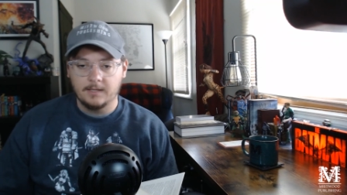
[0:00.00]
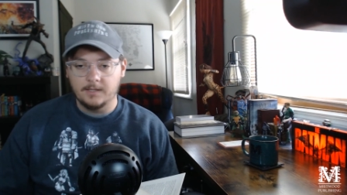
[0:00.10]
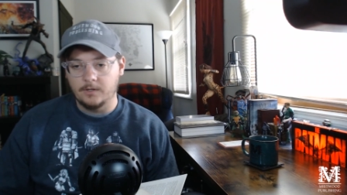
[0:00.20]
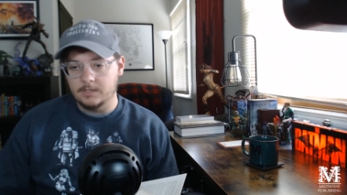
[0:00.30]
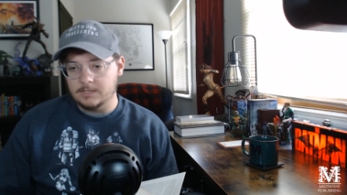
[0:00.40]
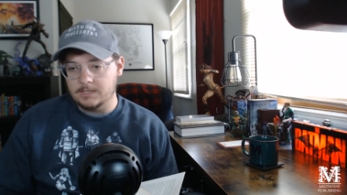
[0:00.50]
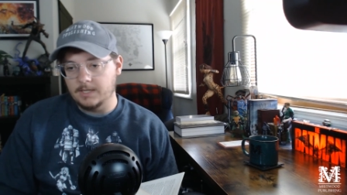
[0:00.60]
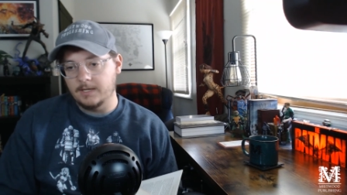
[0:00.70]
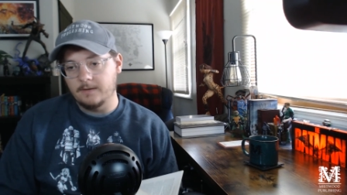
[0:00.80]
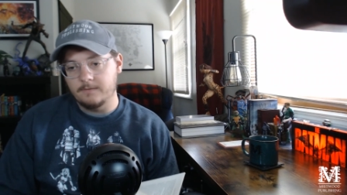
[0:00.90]
They're
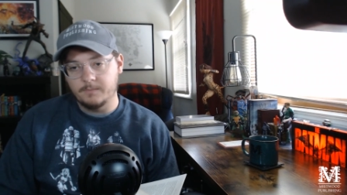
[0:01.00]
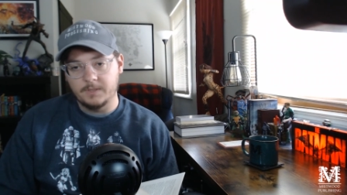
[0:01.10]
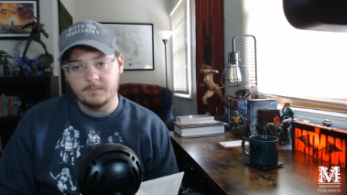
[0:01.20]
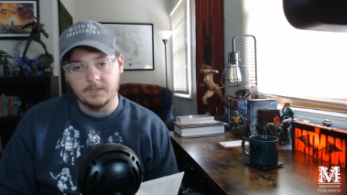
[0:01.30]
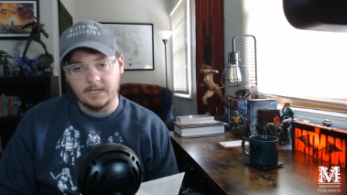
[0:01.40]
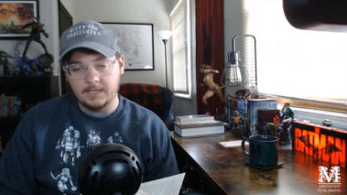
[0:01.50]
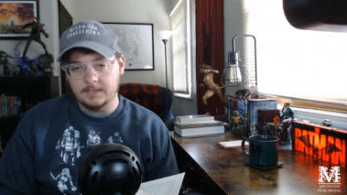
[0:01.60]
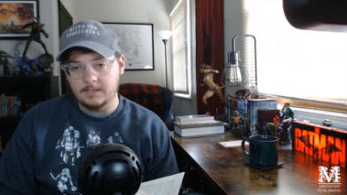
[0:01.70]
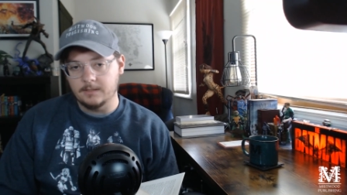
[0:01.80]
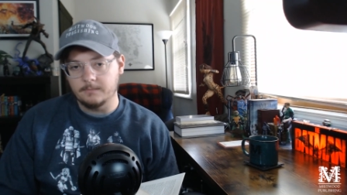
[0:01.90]
enslaved. People
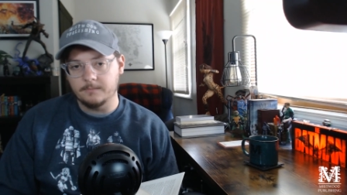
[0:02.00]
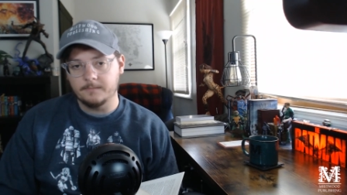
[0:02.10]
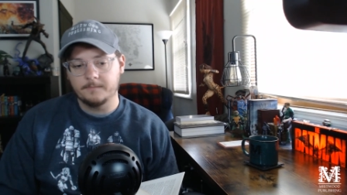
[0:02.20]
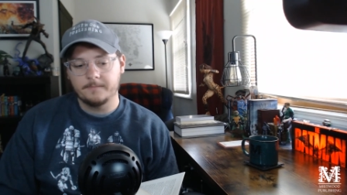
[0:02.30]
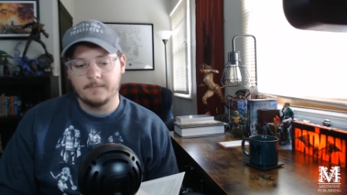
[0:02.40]
hate them.